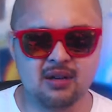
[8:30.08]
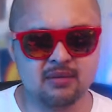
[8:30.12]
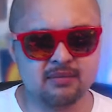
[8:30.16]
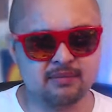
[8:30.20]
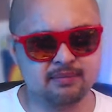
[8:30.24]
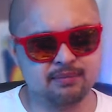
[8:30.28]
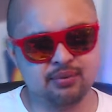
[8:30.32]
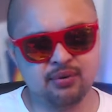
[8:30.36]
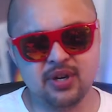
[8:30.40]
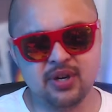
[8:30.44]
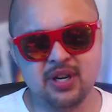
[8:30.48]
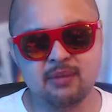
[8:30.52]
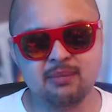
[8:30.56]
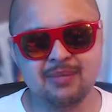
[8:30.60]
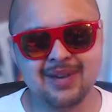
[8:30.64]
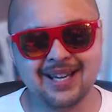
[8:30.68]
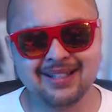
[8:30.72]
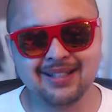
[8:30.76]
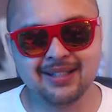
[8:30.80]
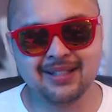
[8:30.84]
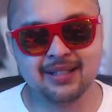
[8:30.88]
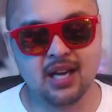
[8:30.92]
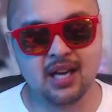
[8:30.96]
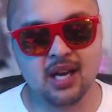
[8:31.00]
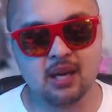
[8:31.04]

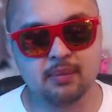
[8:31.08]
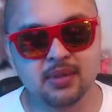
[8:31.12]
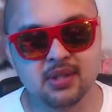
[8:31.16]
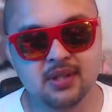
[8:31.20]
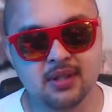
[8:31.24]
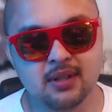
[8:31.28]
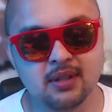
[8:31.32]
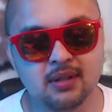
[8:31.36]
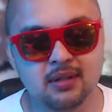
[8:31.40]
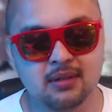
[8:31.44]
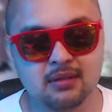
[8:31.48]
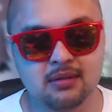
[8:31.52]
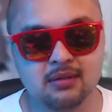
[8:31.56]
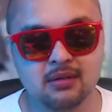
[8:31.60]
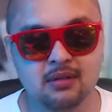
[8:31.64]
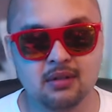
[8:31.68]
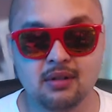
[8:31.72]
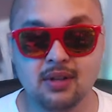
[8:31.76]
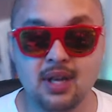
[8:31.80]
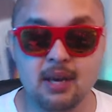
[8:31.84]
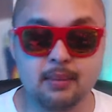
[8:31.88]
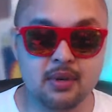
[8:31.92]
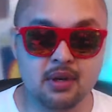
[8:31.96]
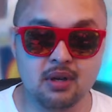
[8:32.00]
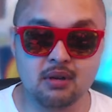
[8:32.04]
pre-made kapsalon.
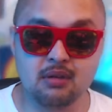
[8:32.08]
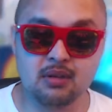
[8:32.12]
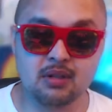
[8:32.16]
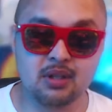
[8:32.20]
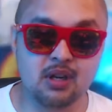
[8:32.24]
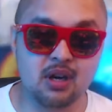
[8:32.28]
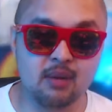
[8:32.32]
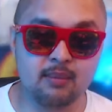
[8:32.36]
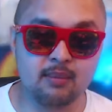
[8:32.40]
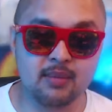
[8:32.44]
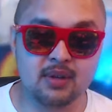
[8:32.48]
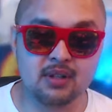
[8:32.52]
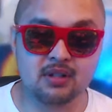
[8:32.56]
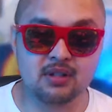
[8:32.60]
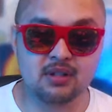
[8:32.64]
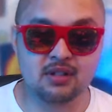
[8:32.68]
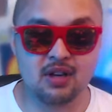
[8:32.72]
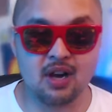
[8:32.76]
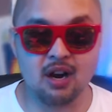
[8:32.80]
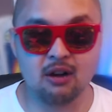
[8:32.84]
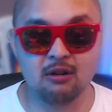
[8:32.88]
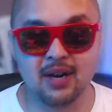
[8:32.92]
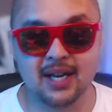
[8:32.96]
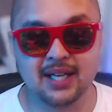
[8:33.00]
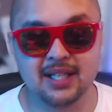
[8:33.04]
Let me know in the comments.
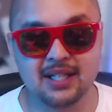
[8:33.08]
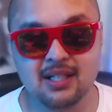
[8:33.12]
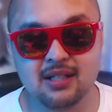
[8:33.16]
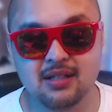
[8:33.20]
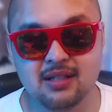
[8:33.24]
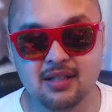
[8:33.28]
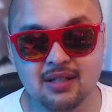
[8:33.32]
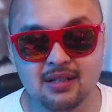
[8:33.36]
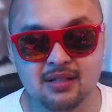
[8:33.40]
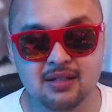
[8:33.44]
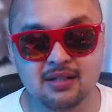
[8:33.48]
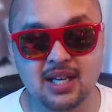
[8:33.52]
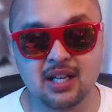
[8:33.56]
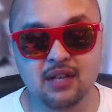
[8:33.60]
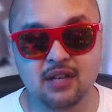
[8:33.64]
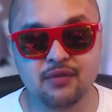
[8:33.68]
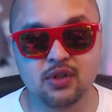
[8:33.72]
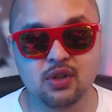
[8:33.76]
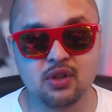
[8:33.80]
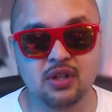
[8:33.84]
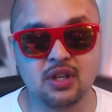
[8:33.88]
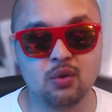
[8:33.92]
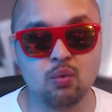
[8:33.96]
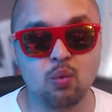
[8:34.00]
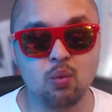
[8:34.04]
Alright ninjas, thank you for
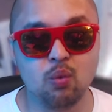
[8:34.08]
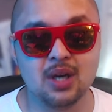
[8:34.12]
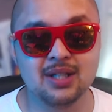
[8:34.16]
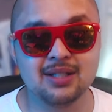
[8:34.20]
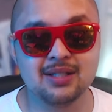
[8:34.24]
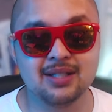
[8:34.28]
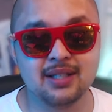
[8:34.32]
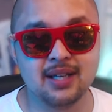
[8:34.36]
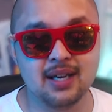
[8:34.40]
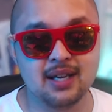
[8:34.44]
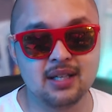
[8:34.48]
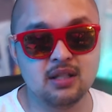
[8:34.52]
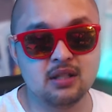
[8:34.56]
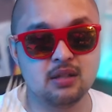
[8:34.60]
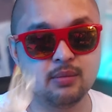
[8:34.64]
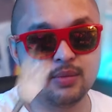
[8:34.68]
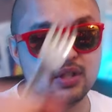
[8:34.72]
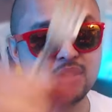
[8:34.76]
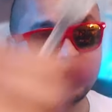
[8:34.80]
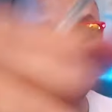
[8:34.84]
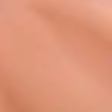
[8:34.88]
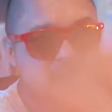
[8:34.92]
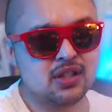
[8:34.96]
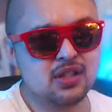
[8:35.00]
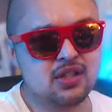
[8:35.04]
joining once again Ninja
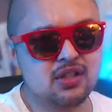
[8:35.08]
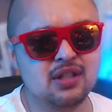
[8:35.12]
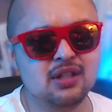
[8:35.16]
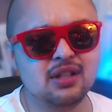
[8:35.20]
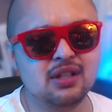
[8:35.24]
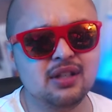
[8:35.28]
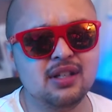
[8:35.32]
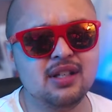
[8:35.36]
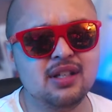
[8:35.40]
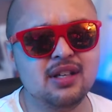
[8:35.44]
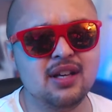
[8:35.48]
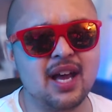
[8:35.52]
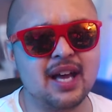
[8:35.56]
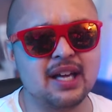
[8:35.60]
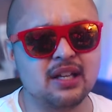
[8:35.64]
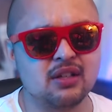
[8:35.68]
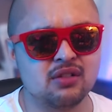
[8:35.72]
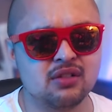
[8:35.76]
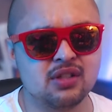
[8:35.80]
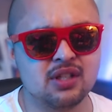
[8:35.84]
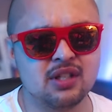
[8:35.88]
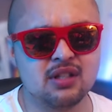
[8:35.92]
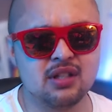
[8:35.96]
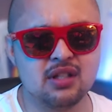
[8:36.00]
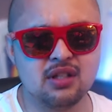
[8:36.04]
Box HD, and
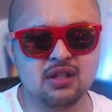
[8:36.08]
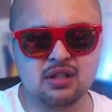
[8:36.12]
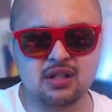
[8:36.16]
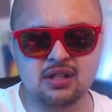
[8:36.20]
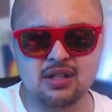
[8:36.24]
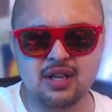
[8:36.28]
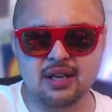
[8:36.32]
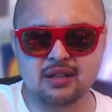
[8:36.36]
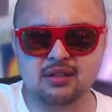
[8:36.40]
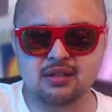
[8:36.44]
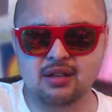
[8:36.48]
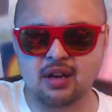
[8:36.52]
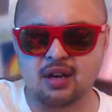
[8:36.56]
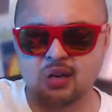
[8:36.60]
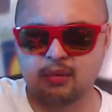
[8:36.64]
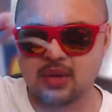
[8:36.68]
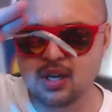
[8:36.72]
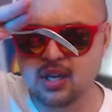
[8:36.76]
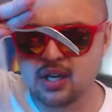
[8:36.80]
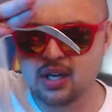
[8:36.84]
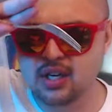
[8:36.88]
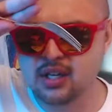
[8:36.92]
see you ninjas the next time.